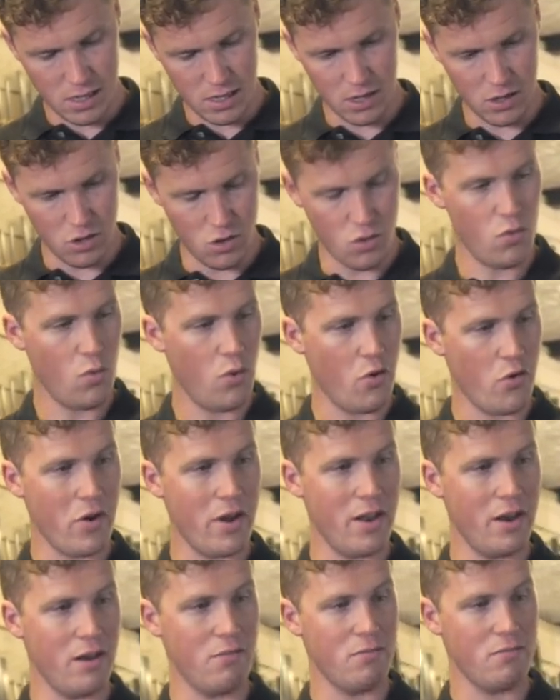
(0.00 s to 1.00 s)
you were
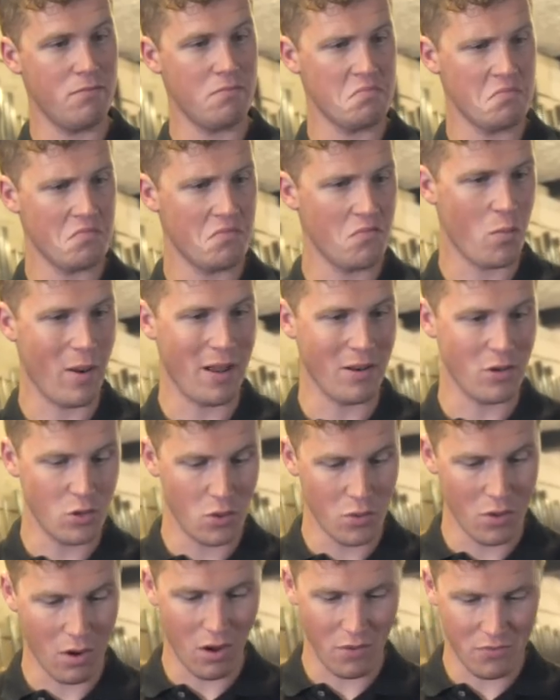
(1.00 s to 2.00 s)
in for about
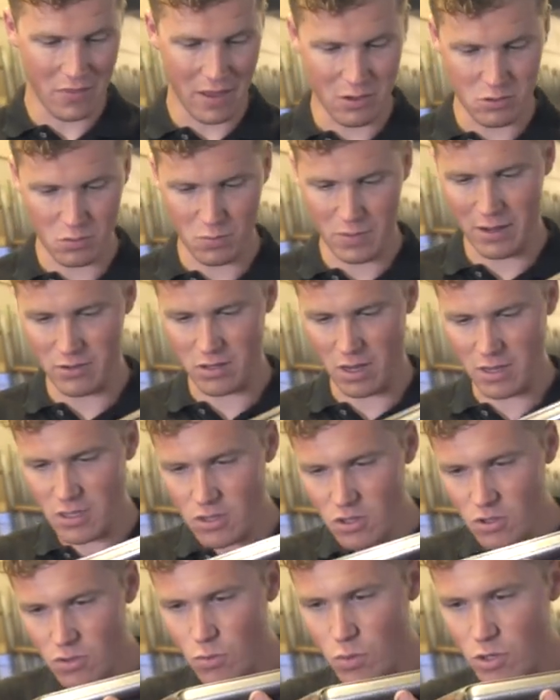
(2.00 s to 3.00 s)
£2,500.
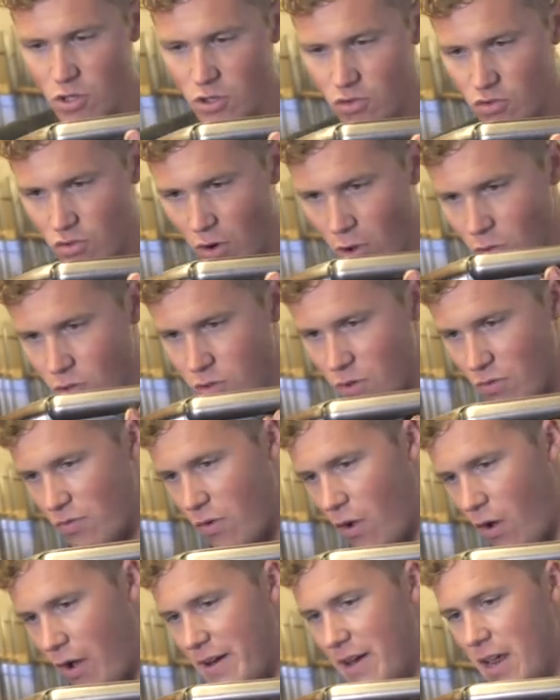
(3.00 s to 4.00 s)
I would struggle to
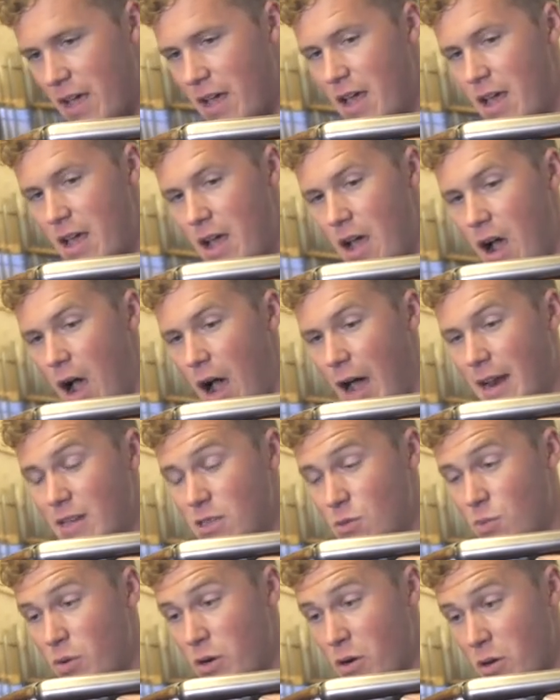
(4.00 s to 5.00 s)
find, and
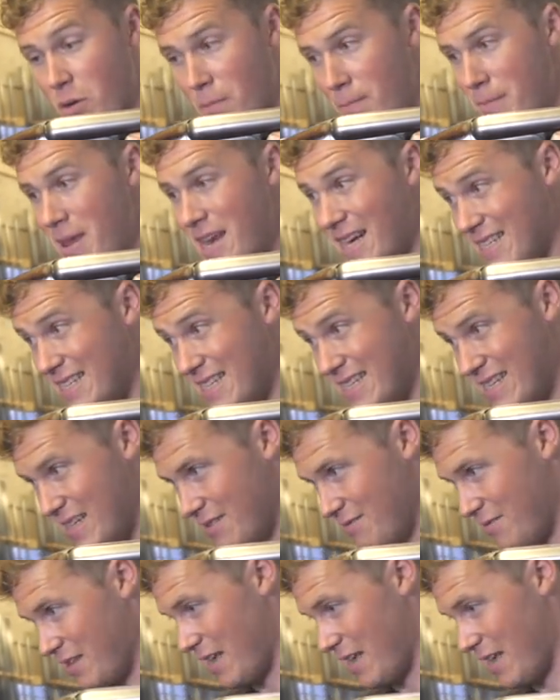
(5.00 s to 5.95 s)
this would look mint for